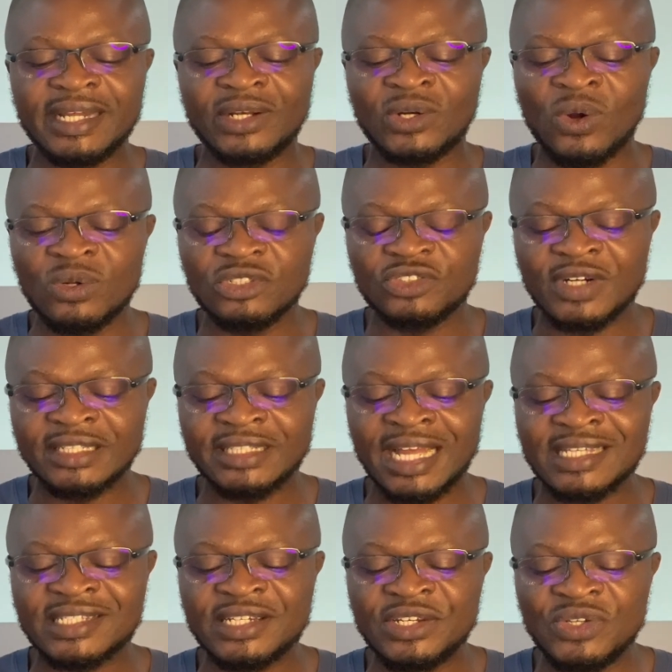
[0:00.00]
the contract
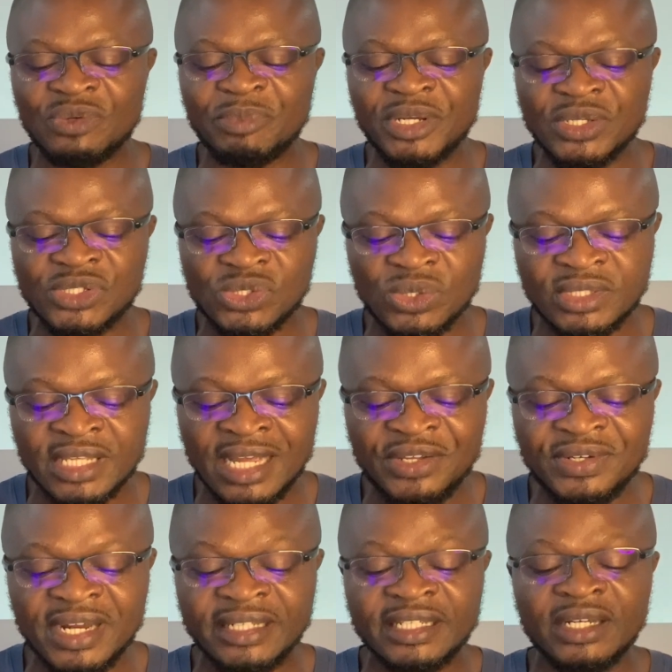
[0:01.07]
as new Minnesota
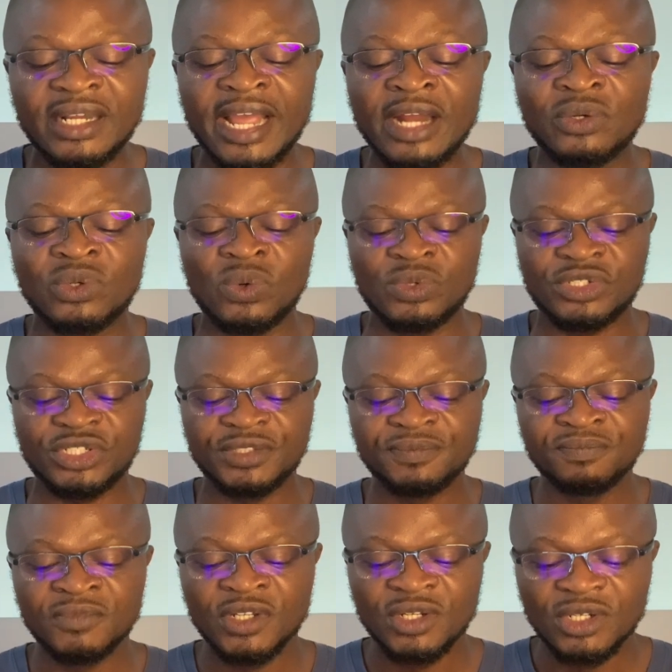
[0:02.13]
United head coach.
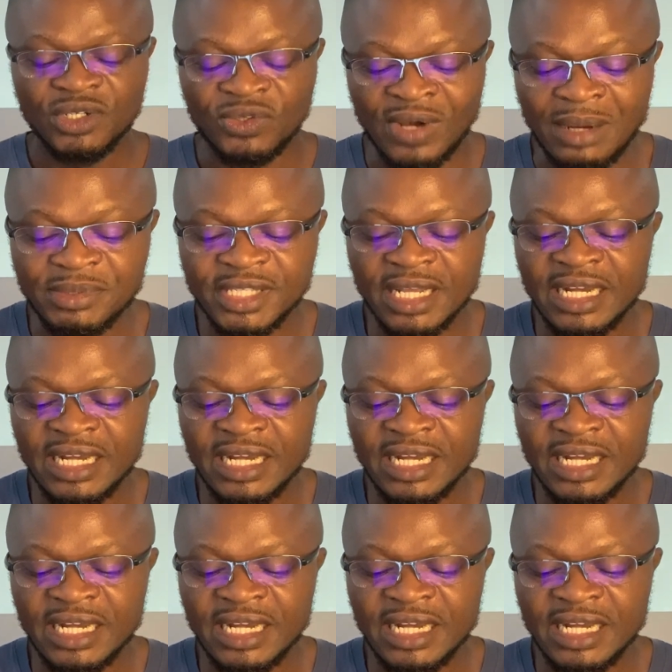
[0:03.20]
Ramsay